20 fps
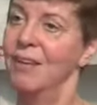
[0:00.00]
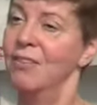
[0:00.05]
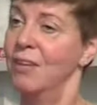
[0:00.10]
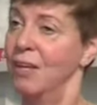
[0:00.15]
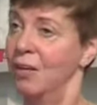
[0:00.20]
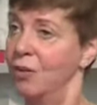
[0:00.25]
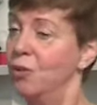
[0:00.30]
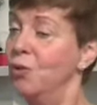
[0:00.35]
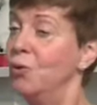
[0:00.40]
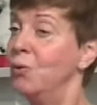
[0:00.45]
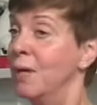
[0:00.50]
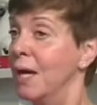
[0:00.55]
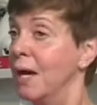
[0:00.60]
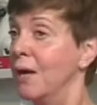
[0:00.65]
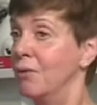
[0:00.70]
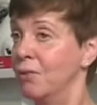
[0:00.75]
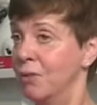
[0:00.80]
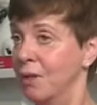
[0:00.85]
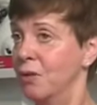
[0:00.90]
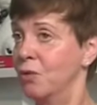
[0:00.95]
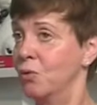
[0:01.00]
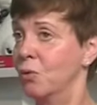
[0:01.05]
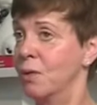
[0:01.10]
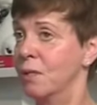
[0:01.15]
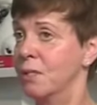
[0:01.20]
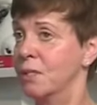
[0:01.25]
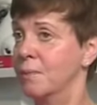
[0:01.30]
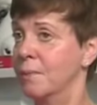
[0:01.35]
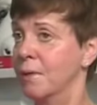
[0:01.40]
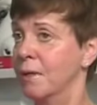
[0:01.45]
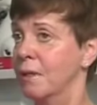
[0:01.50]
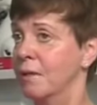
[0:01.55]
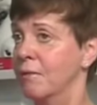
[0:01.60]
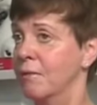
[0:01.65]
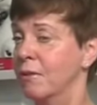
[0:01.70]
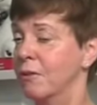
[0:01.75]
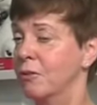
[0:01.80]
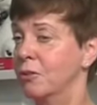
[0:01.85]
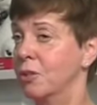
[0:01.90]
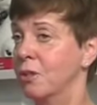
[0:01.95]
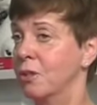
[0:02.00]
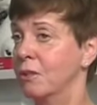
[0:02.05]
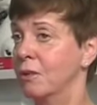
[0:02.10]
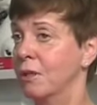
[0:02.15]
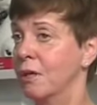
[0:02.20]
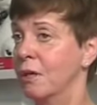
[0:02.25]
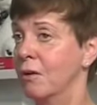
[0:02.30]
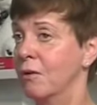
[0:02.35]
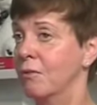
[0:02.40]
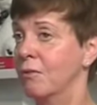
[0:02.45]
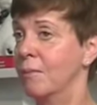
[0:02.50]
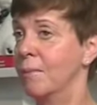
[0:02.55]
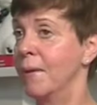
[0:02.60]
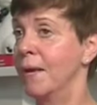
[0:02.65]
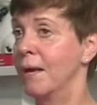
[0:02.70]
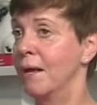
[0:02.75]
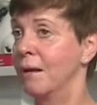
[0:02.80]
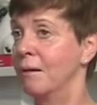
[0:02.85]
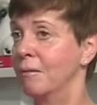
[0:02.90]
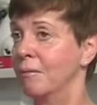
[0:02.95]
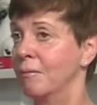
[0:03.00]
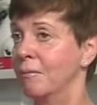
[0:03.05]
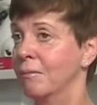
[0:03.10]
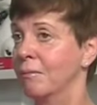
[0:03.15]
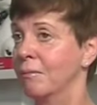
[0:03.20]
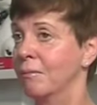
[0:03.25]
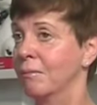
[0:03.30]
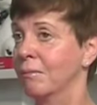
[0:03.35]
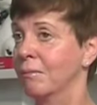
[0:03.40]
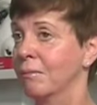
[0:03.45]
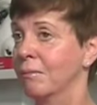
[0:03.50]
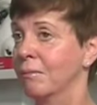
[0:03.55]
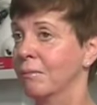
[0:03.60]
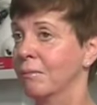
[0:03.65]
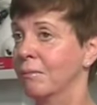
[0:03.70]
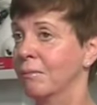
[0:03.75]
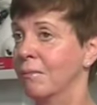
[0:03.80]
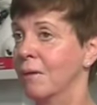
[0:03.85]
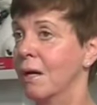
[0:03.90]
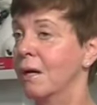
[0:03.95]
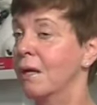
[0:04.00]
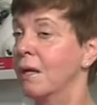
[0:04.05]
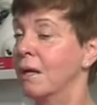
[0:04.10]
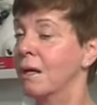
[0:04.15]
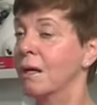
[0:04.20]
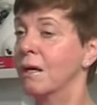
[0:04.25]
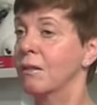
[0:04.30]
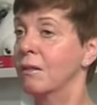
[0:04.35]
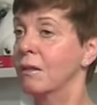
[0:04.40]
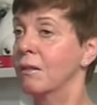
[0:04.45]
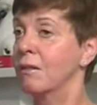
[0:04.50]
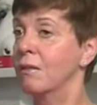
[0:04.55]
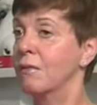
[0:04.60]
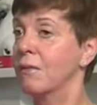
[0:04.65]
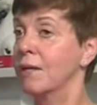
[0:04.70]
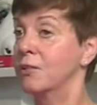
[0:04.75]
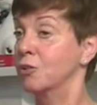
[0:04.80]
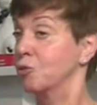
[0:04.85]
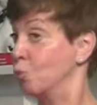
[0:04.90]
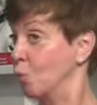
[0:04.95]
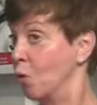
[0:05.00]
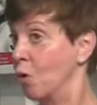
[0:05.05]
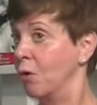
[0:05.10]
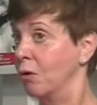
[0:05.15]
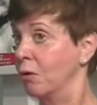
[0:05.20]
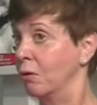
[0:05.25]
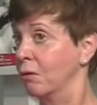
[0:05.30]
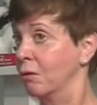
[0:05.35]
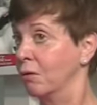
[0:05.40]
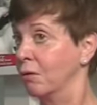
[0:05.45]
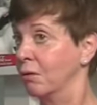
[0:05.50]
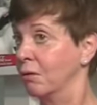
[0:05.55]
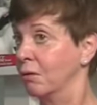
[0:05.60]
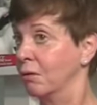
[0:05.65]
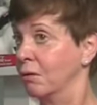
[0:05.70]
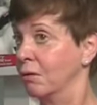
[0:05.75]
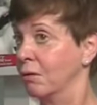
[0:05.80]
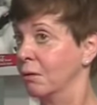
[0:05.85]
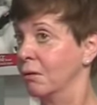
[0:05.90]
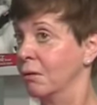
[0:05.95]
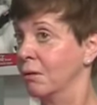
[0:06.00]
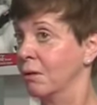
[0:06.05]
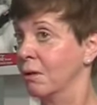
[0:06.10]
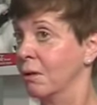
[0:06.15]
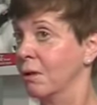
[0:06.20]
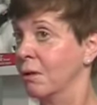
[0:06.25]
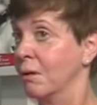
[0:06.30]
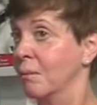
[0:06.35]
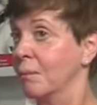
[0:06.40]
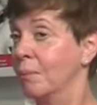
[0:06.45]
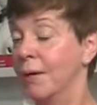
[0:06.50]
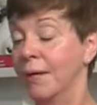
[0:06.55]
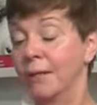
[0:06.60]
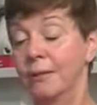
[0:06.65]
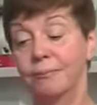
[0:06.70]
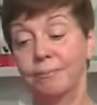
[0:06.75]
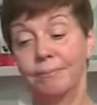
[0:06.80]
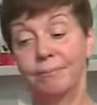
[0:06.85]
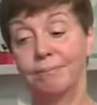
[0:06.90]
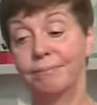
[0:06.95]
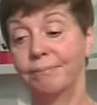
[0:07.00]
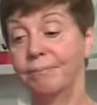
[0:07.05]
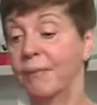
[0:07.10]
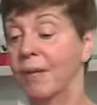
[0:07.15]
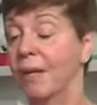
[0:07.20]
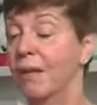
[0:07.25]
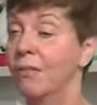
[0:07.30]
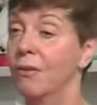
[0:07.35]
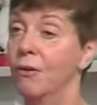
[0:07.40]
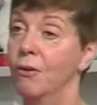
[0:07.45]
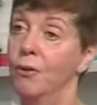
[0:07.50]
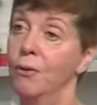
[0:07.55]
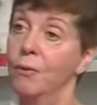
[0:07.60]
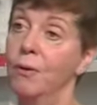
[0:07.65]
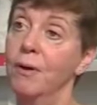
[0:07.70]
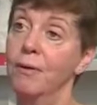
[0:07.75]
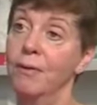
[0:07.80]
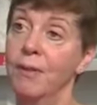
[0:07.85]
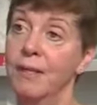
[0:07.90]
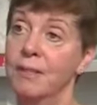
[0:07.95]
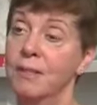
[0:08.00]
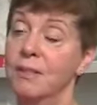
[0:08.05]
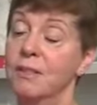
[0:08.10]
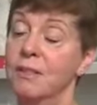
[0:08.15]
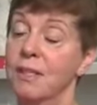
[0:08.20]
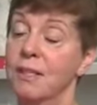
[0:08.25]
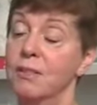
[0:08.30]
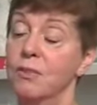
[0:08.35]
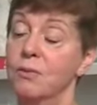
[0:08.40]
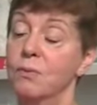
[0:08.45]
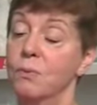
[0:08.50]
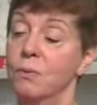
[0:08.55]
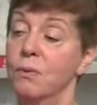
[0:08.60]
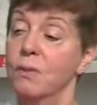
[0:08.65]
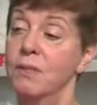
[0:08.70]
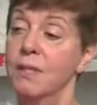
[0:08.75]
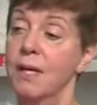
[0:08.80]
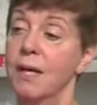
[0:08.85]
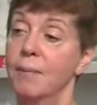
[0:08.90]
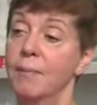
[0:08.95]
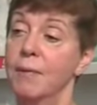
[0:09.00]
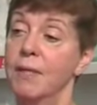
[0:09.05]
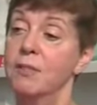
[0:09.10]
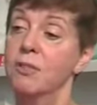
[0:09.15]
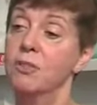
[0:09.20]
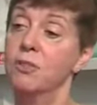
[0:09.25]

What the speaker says: They do now think twice about leaving their child in care of a man. Again, I think that that's wrong. But there you are, that's what's happening.